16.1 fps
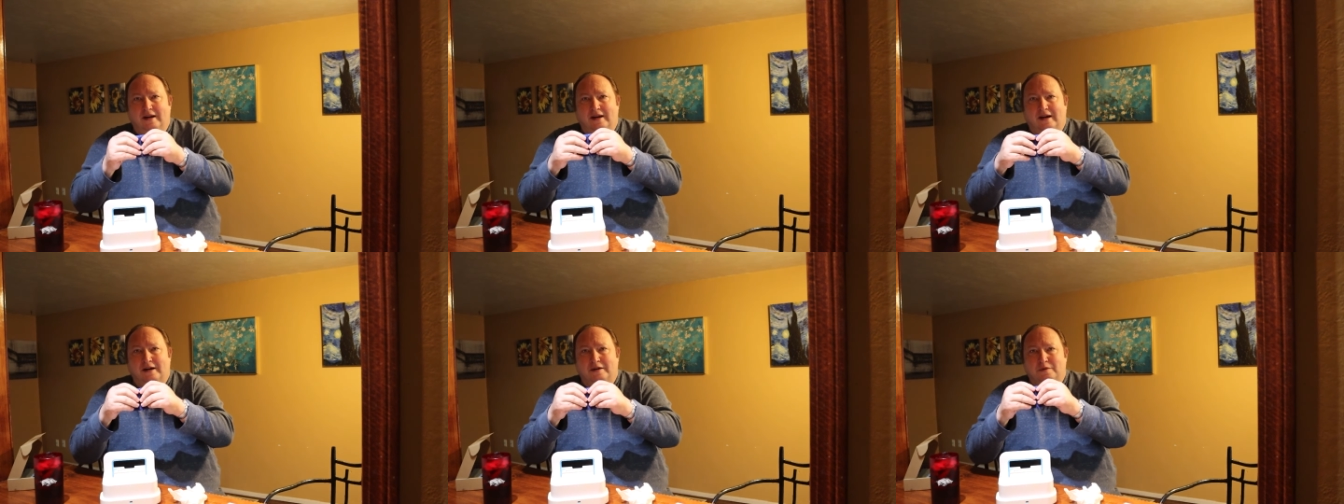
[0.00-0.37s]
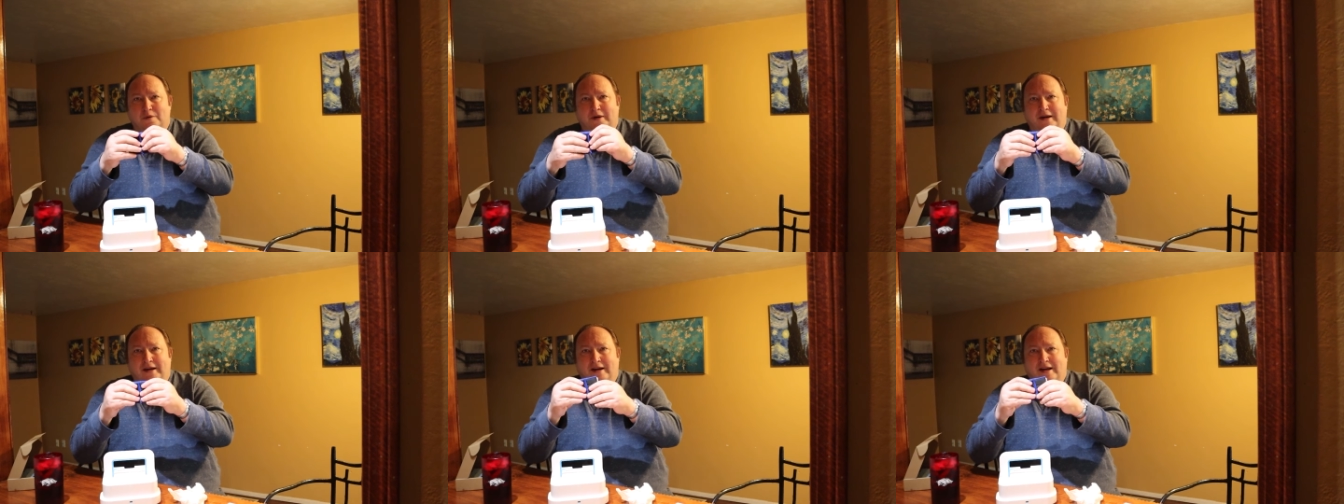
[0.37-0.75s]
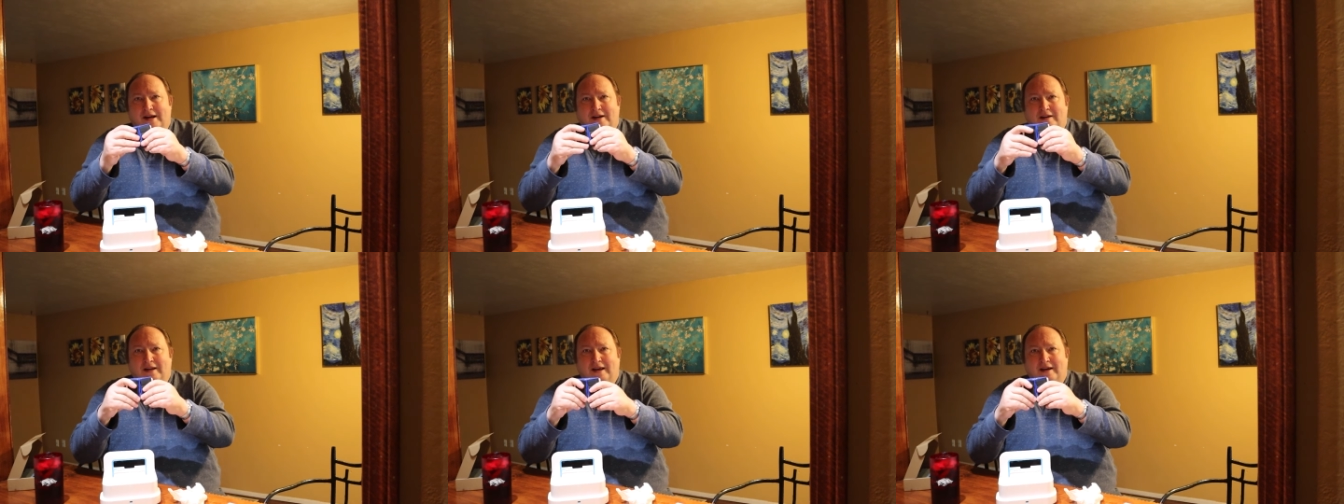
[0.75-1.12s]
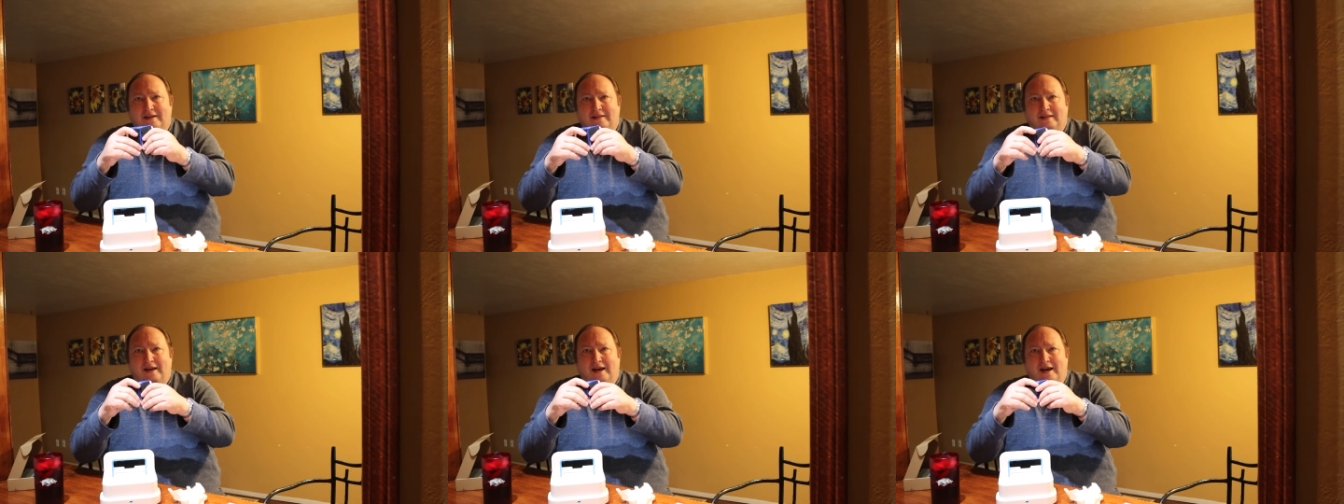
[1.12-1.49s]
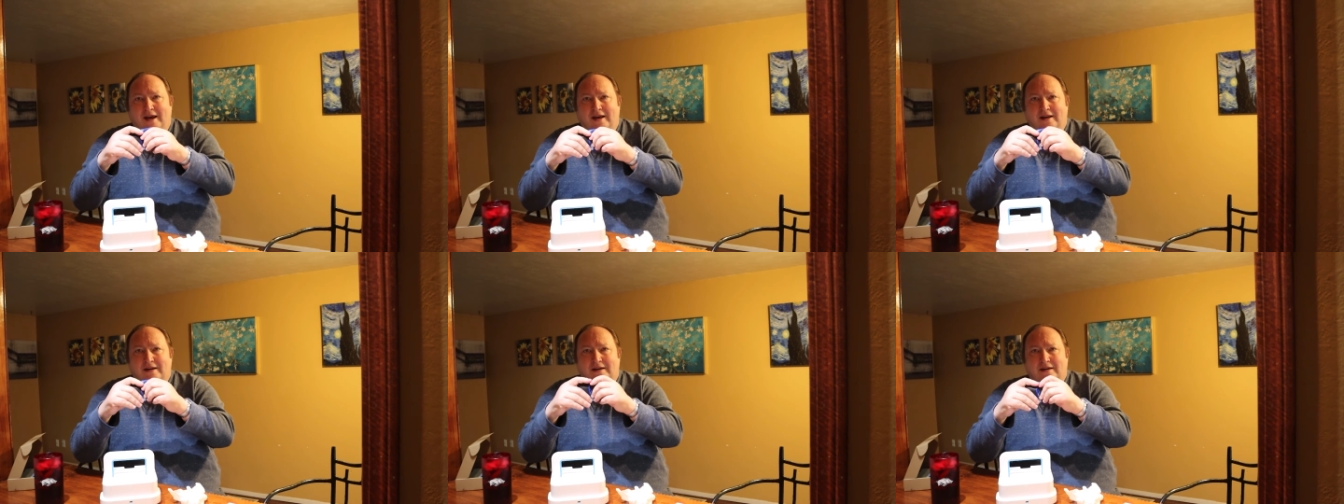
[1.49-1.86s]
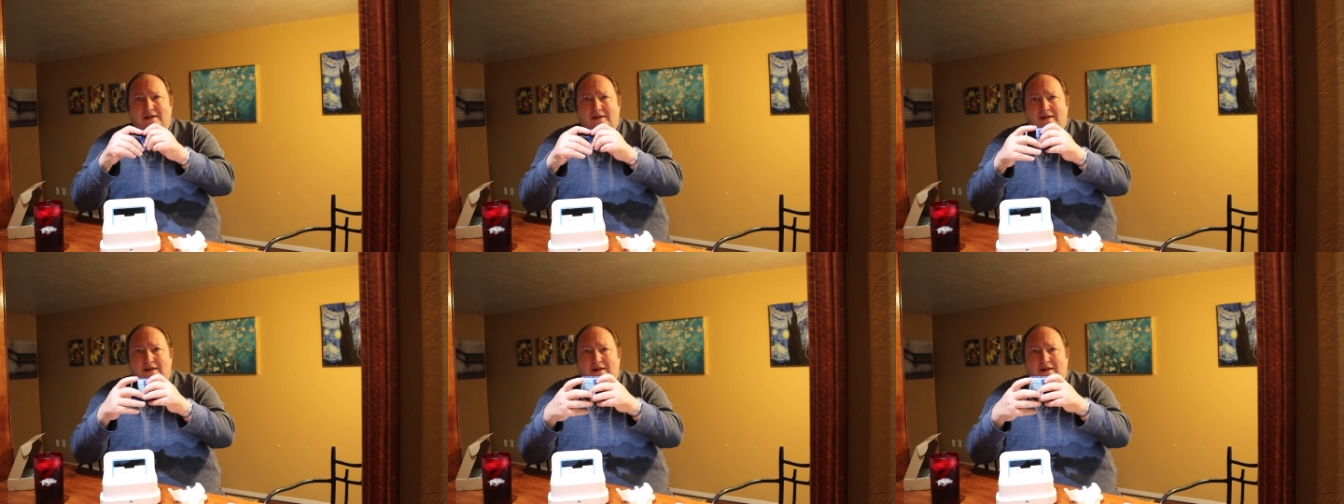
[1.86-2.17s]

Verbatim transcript: and I wring it out like that